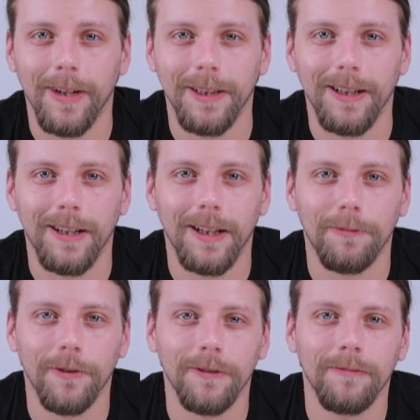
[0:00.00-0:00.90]
hit that
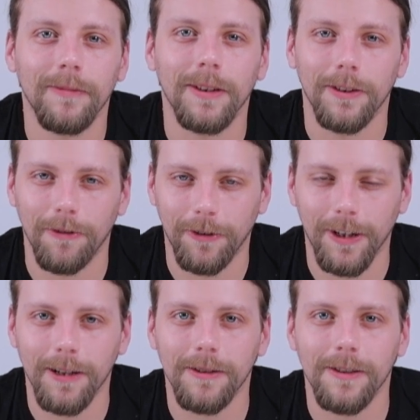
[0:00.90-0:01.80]
like button and don't
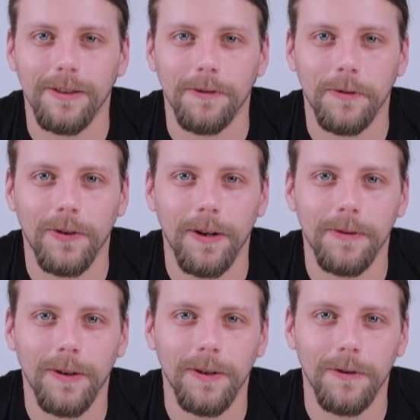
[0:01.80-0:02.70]
forget to subscribe
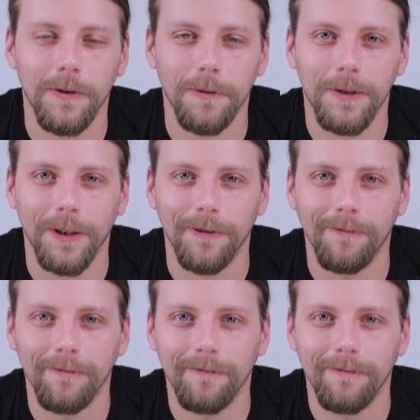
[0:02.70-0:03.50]
to our YouTube channel.